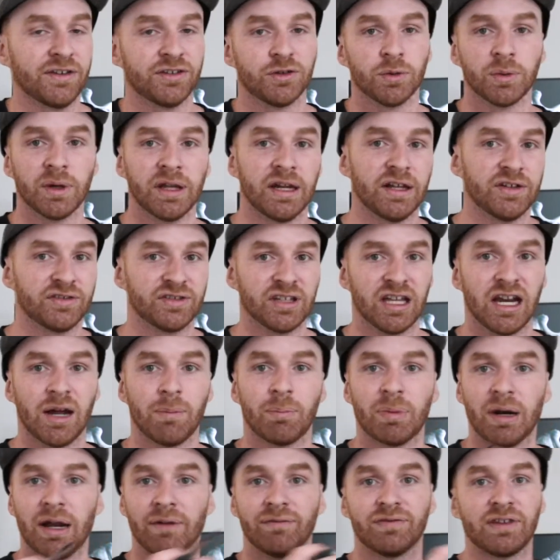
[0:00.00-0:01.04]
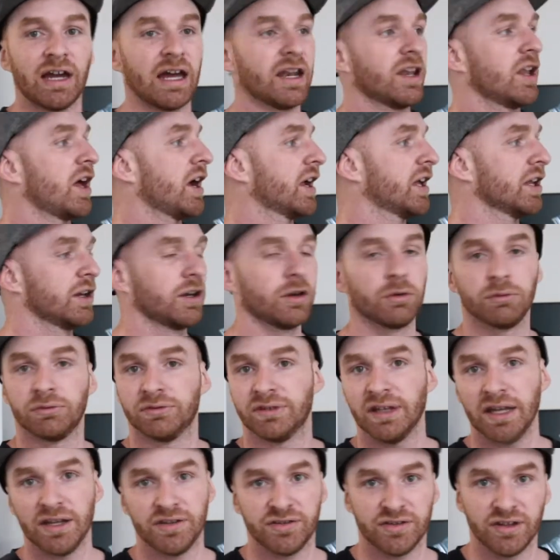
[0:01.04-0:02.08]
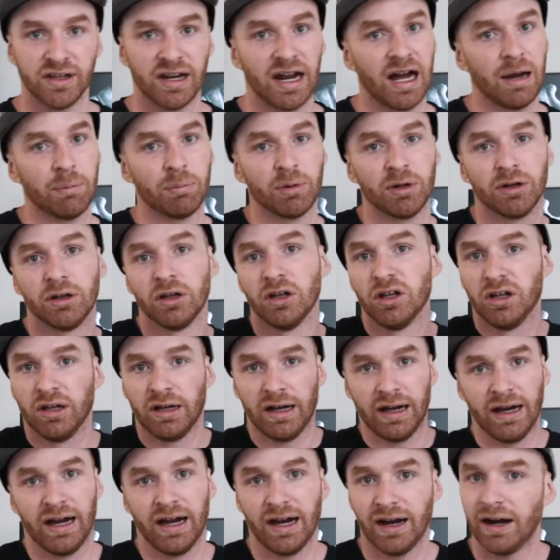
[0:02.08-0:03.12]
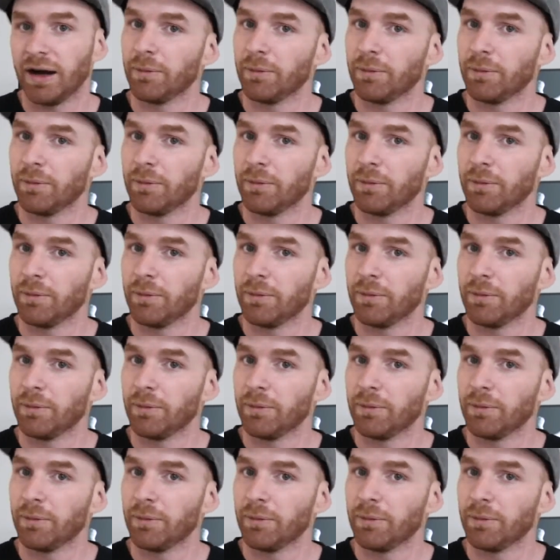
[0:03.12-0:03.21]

still getting set up, but I've done like a little desk setup and uh,